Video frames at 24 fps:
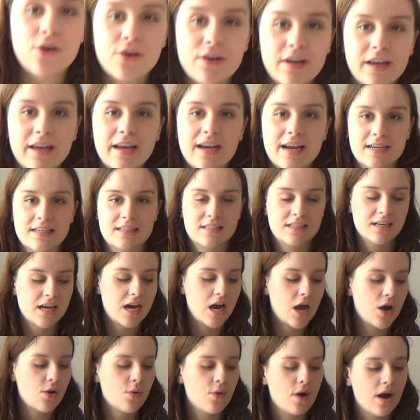Okay guys,
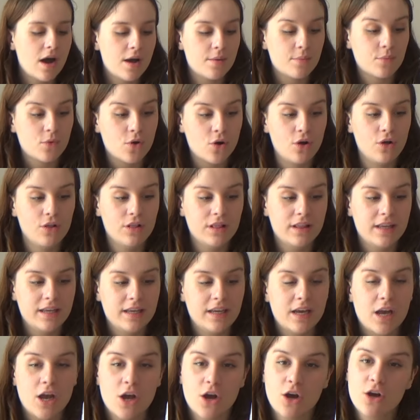now I'm
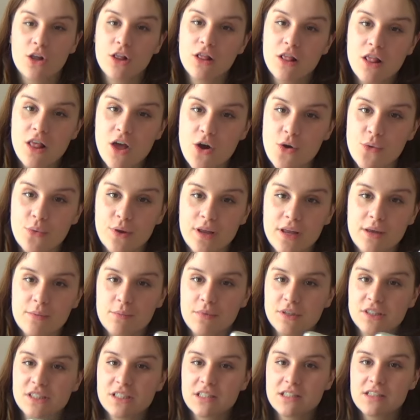calling Chloe,
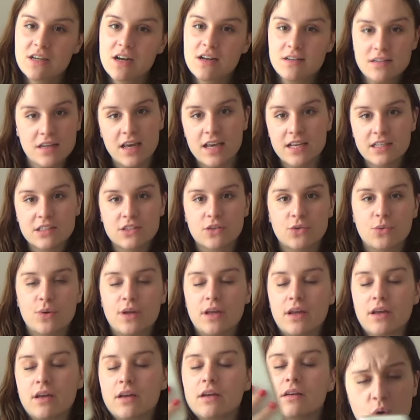but she's not
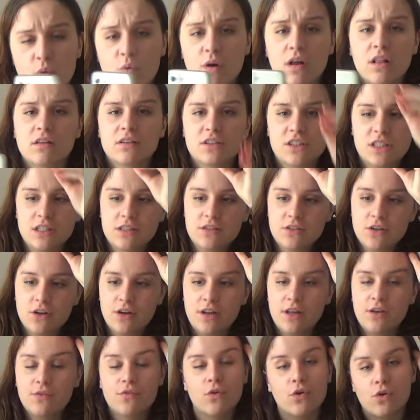answering. Well, she's
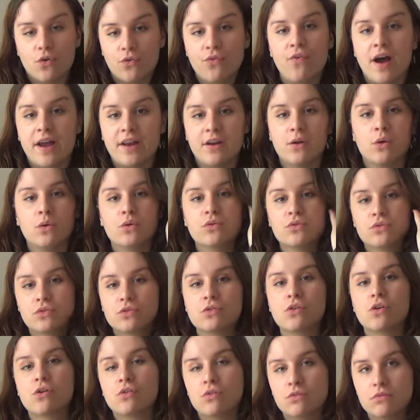studying for her finals,
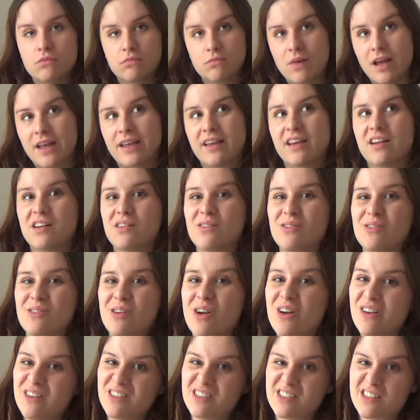so I cannot
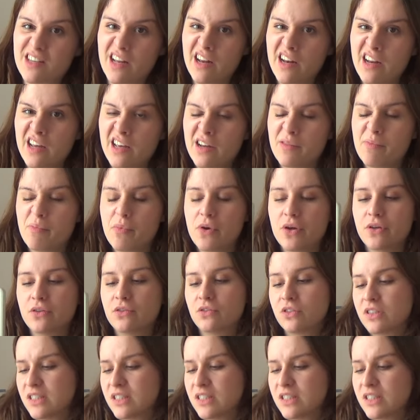understand it, but